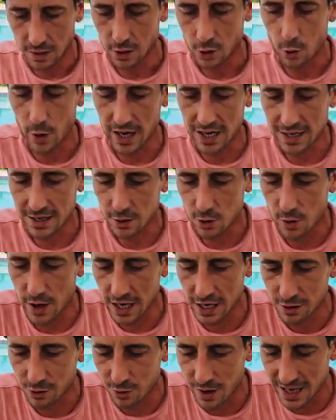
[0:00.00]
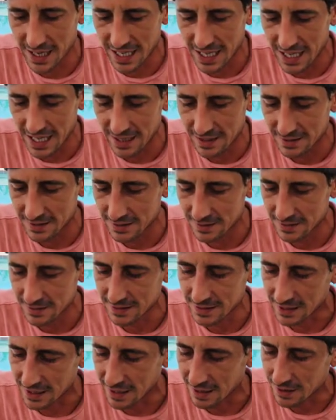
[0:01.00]
Quick, quick, quickie.
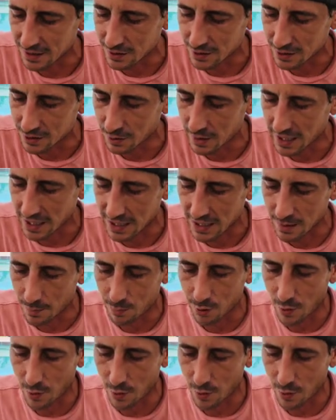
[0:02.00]
Gotta do a quickie.